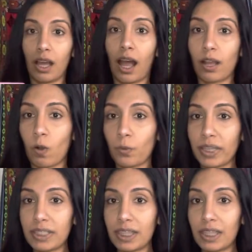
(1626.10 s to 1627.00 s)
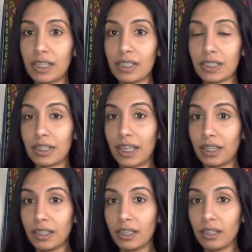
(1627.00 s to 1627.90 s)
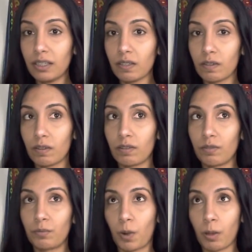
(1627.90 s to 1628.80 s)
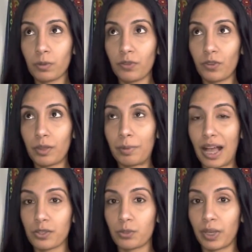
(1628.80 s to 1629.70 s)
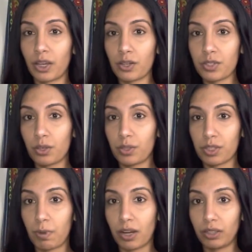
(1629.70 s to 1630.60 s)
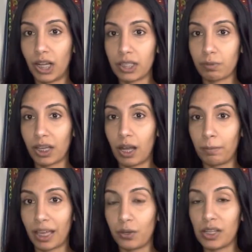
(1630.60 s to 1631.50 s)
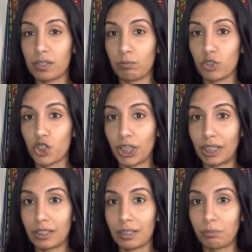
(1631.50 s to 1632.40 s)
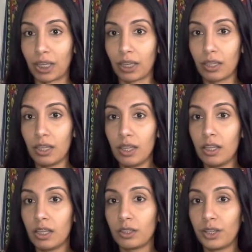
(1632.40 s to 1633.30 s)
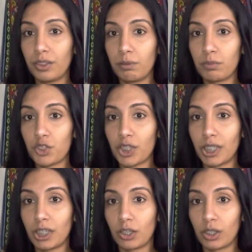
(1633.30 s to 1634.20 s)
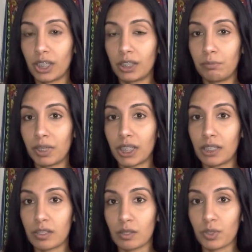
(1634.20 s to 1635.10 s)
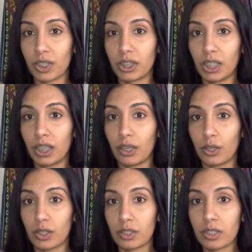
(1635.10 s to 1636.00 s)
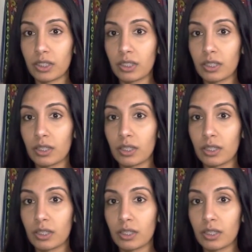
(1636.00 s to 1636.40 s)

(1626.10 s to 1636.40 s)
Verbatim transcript: I always see this lately, probably for the past week or so, the spiral has been coming out as a machine to me. And look at the machine here, look at the mechanisms, look at the gears.